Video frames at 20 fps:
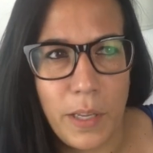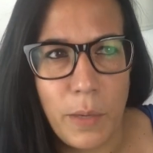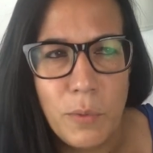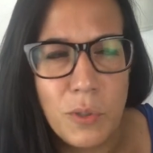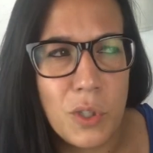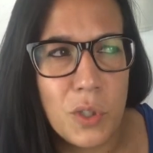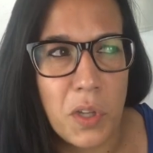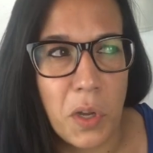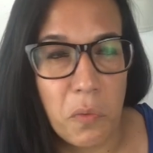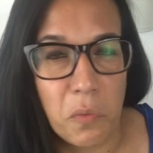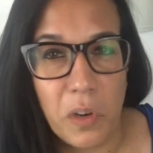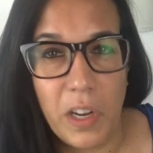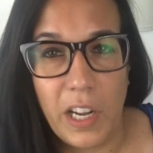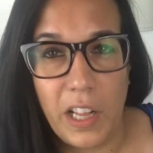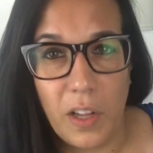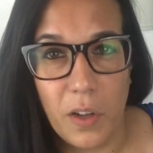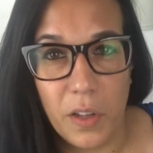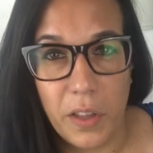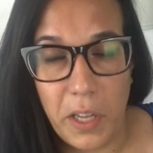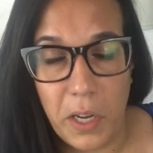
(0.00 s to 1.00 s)
He was just like
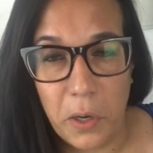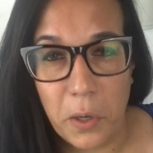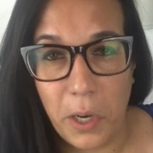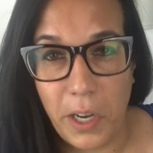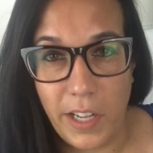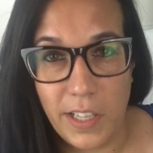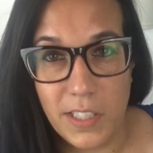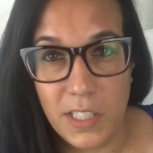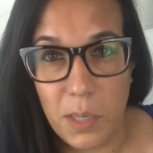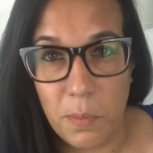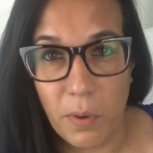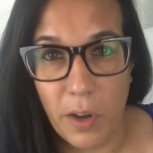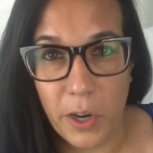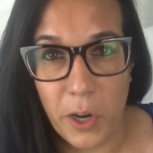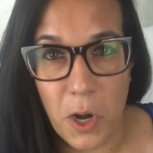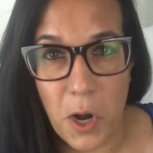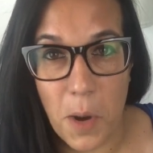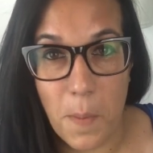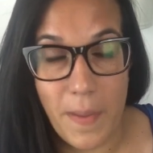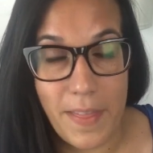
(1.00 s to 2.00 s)
reading all the ingredients, he
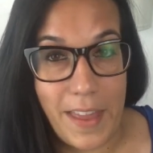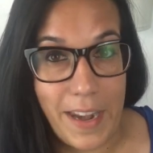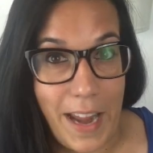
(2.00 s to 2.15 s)
brought it home,